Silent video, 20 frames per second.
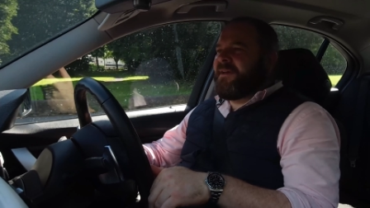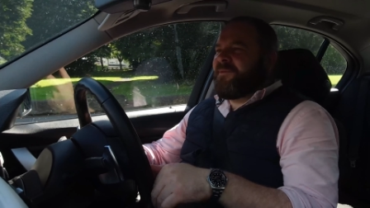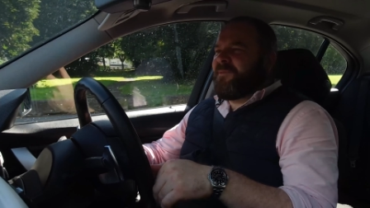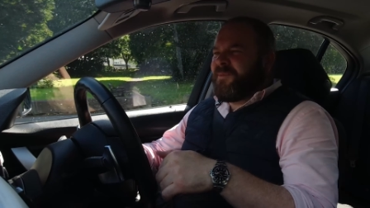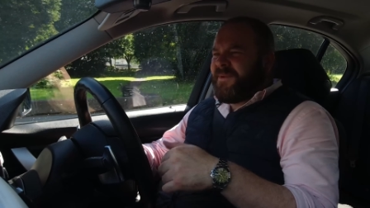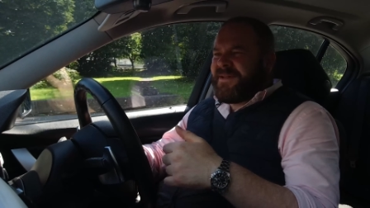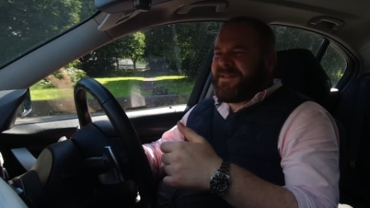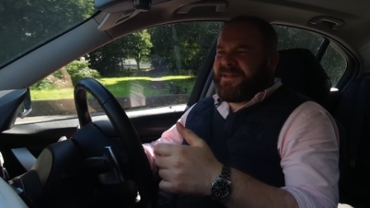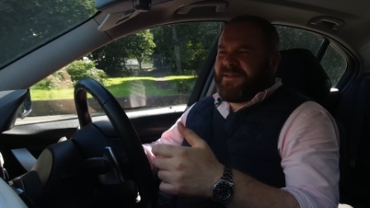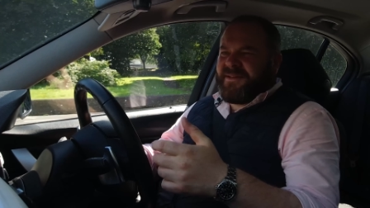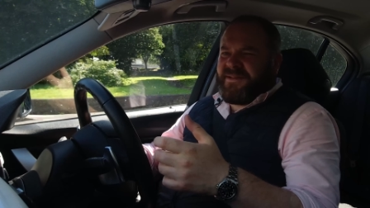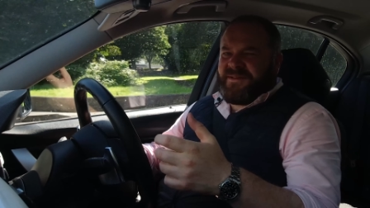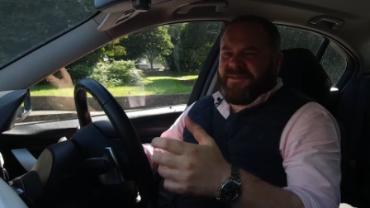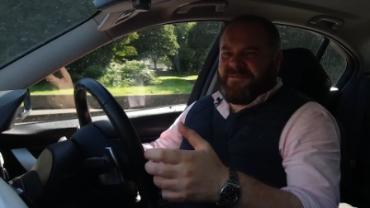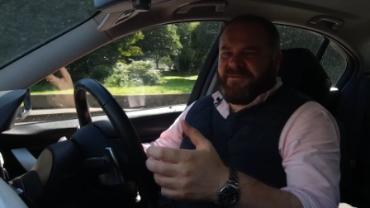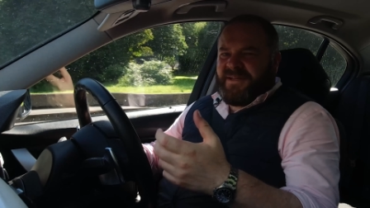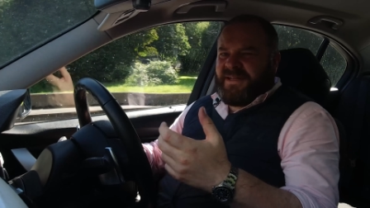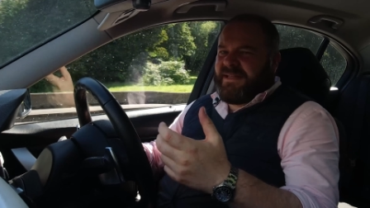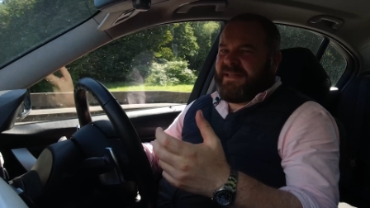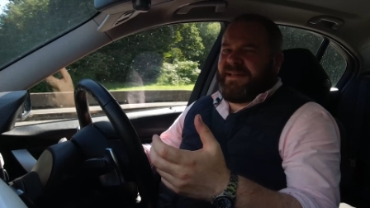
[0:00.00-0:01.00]
It wasn't
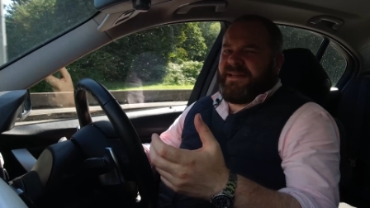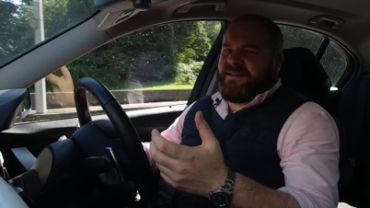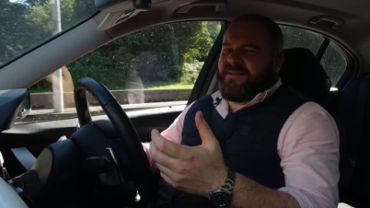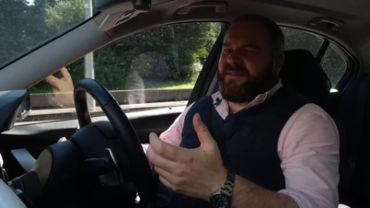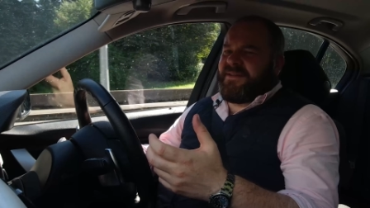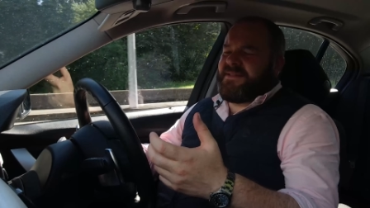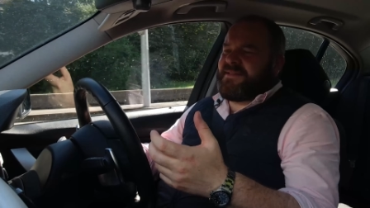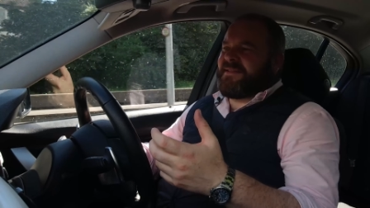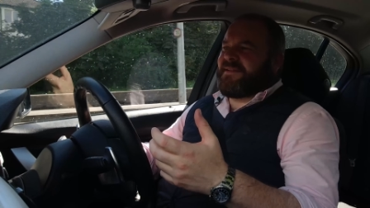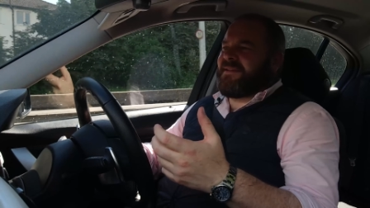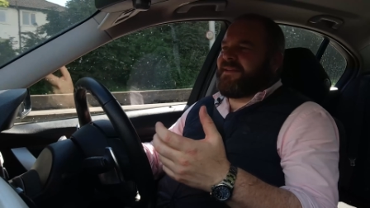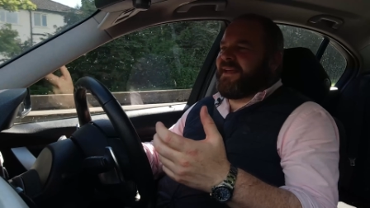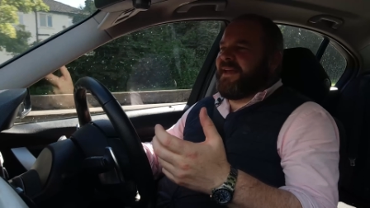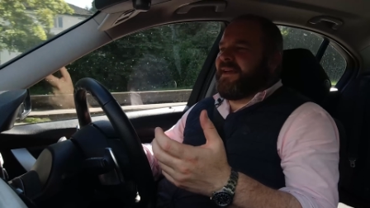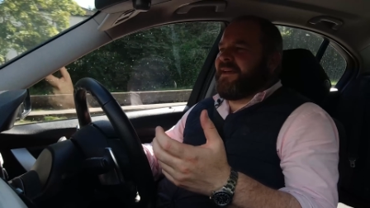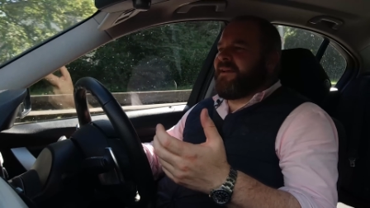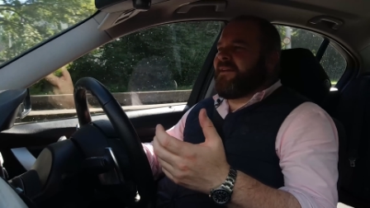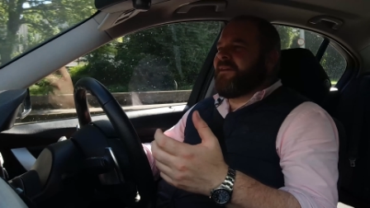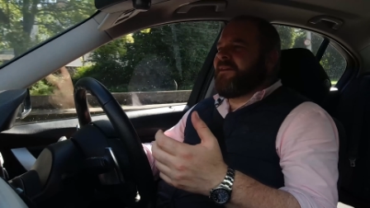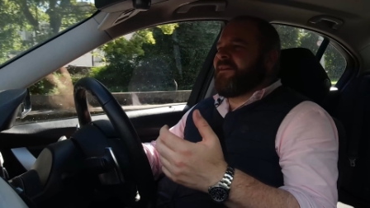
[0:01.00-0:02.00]
really a nice
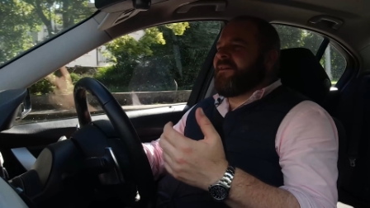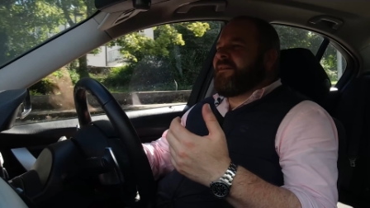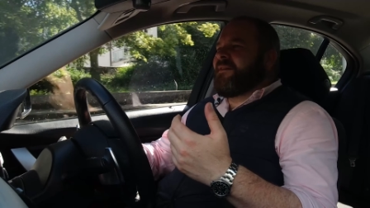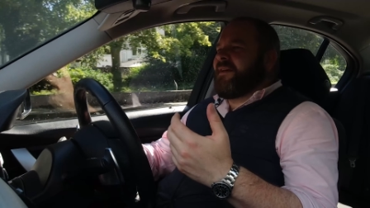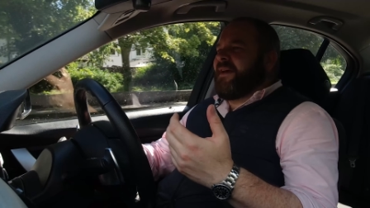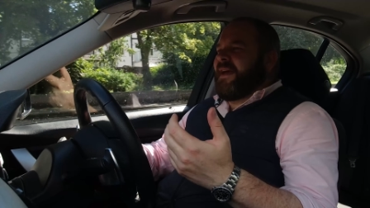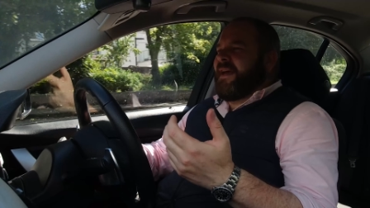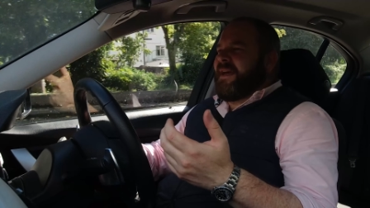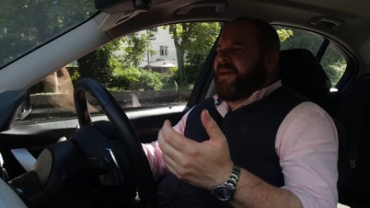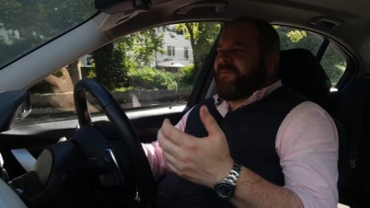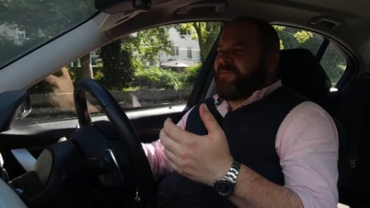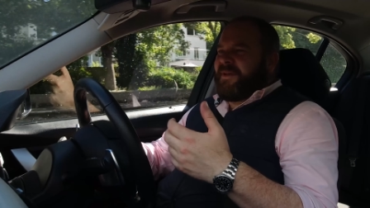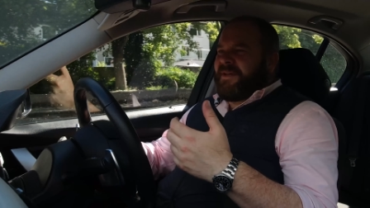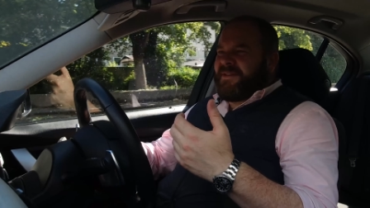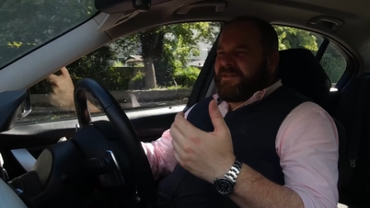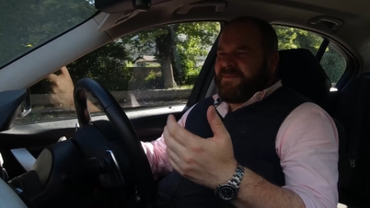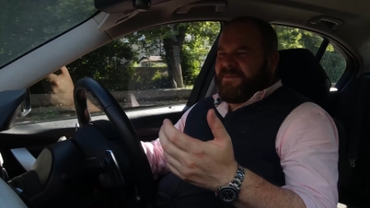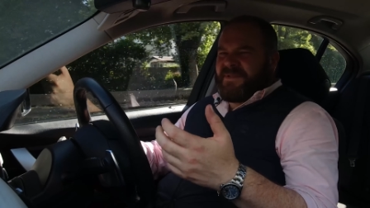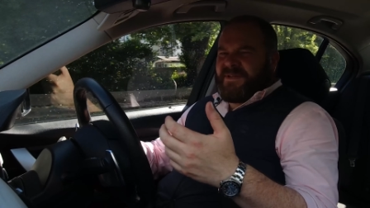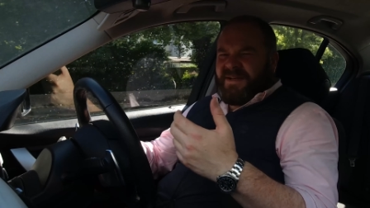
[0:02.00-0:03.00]
thing
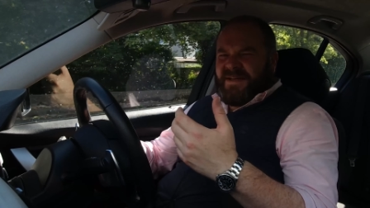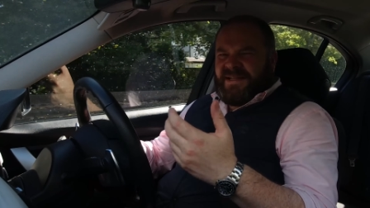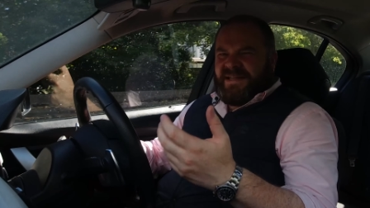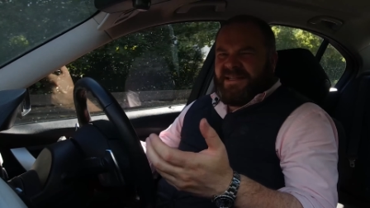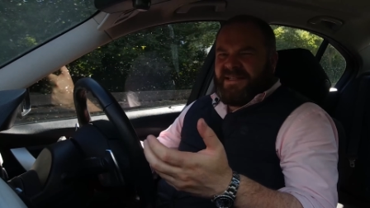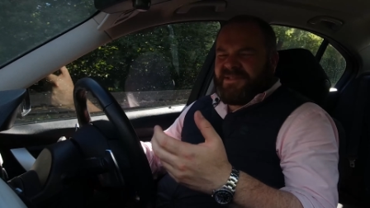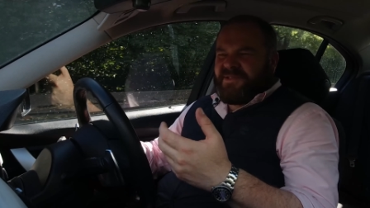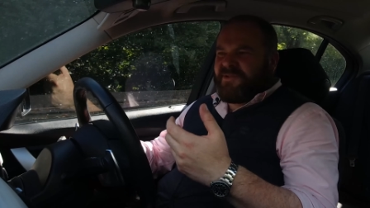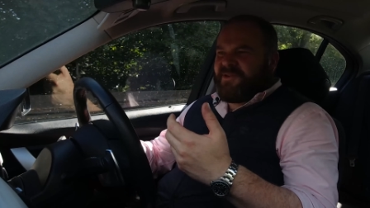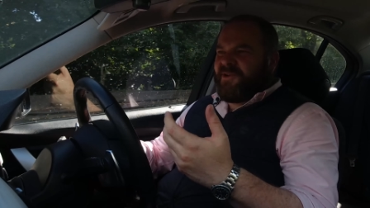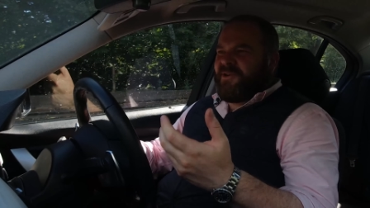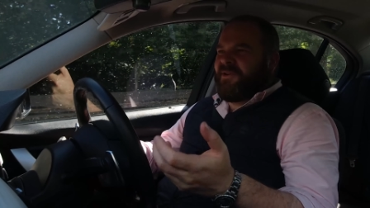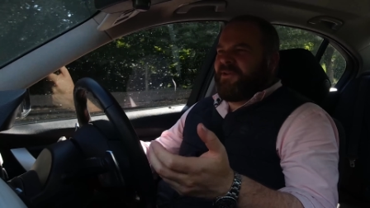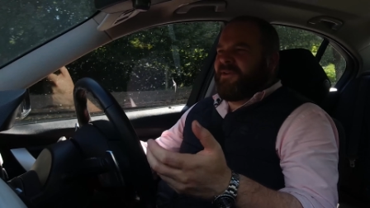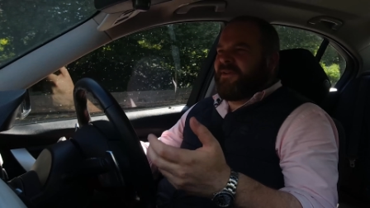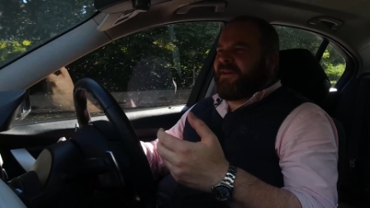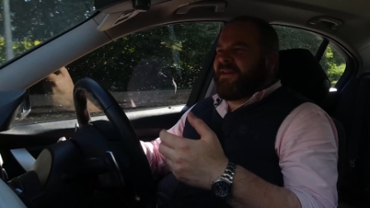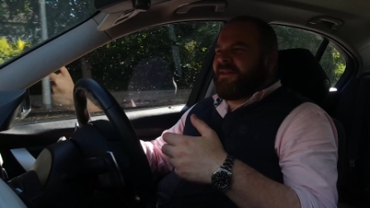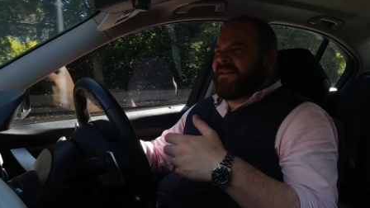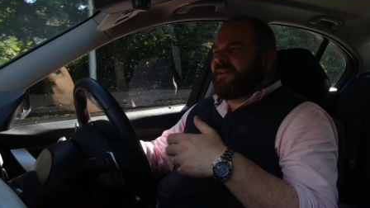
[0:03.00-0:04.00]
because it was highly
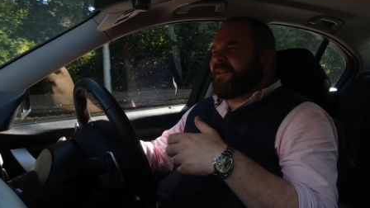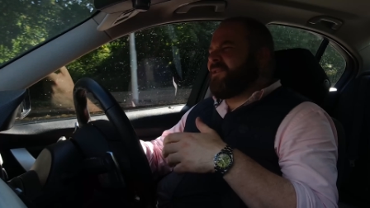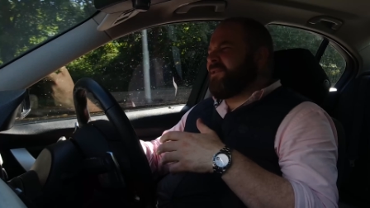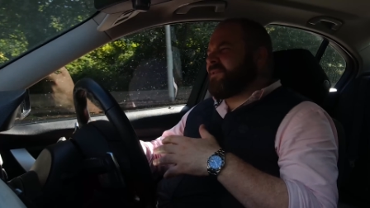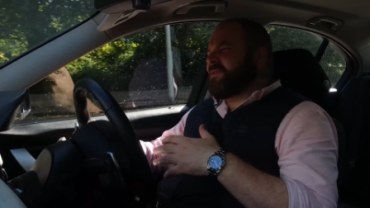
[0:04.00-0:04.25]
strong and it